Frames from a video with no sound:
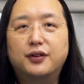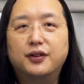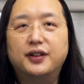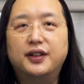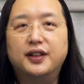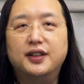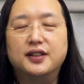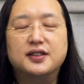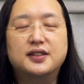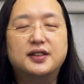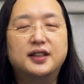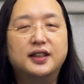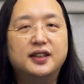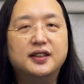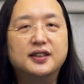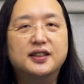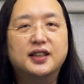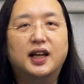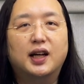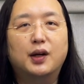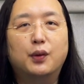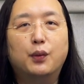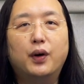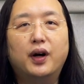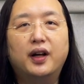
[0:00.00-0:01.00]
for this in
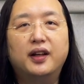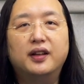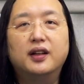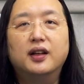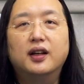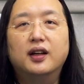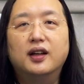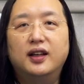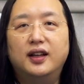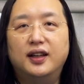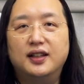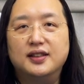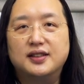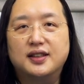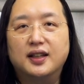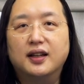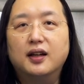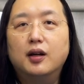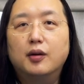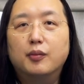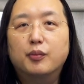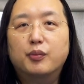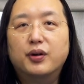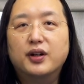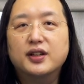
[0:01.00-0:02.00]
Taiwan is
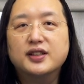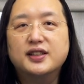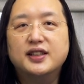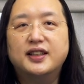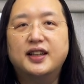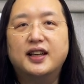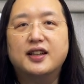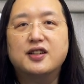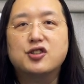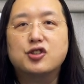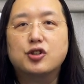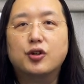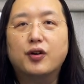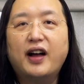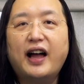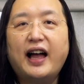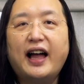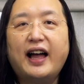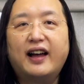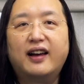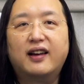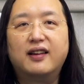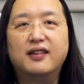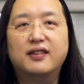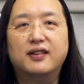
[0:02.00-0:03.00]
the Presidential
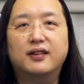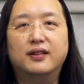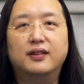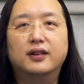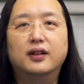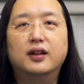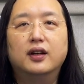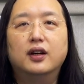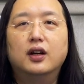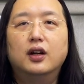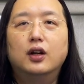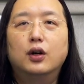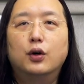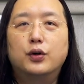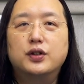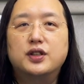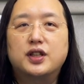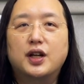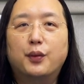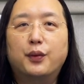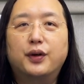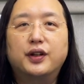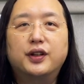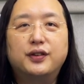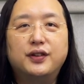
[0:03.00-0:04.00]
Hackathon, which I
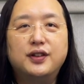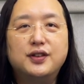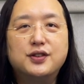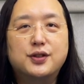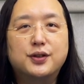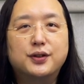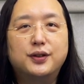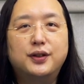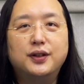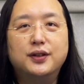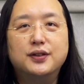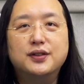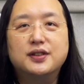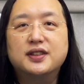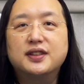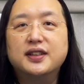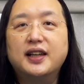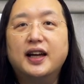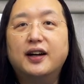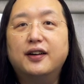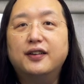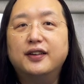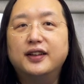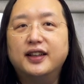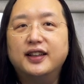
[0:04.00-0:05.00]
want to introduce
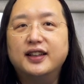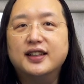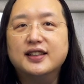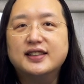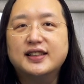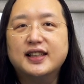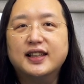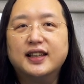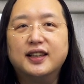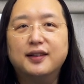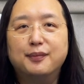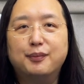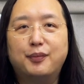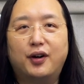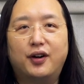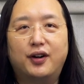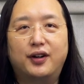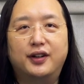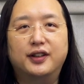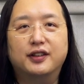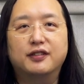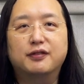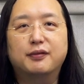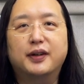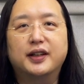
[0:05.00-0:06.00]
now in the second
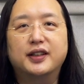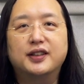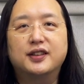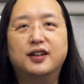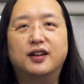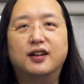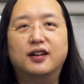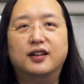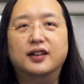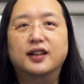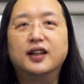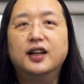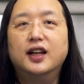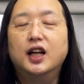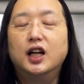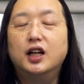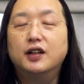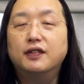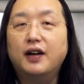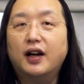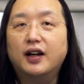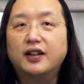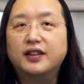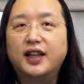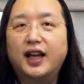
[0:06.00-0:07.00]
part of my talk of
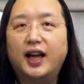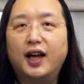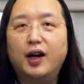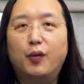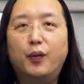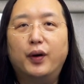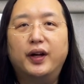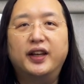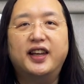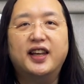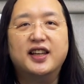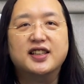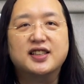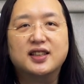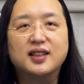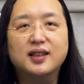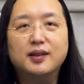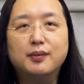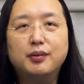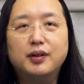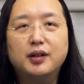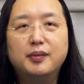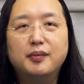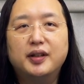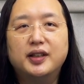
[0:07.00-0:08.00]
how Taiwan has
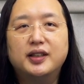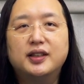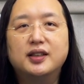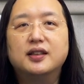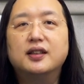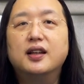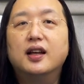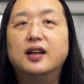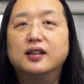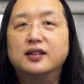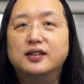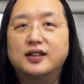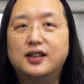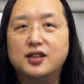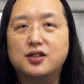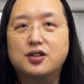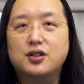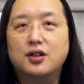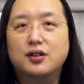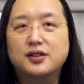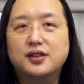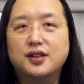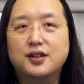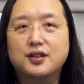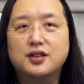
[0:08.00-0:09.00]
implemented
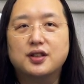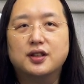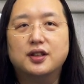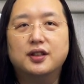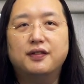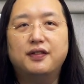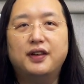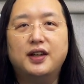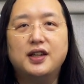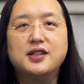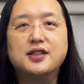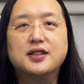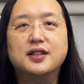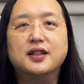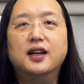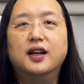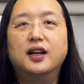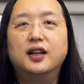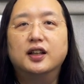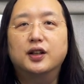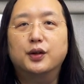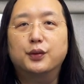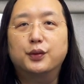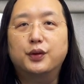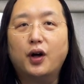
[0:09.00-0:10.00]
digital social innovation
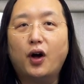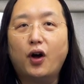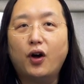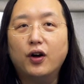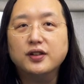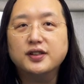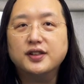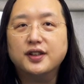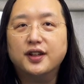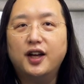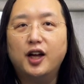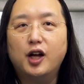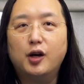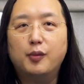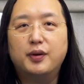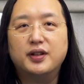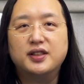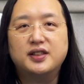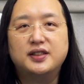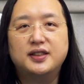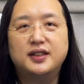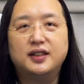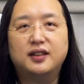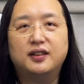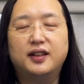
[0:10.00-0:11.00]
that would also help us
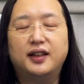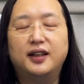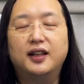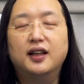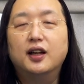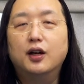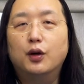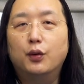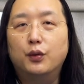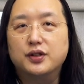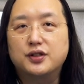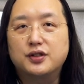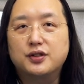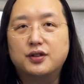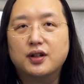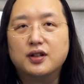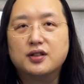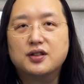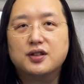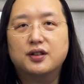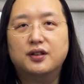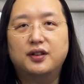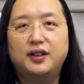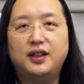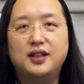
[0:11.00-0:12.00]
dealing with
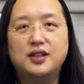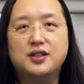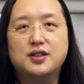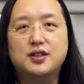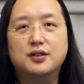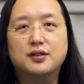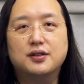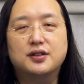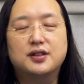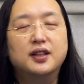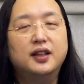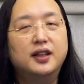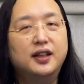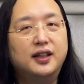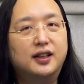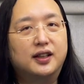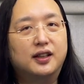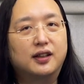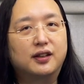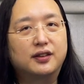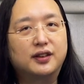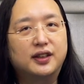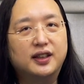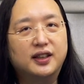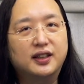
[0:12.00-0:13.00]
structural issues,
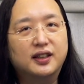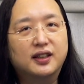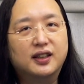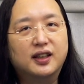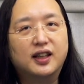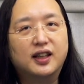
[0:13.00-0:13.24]
including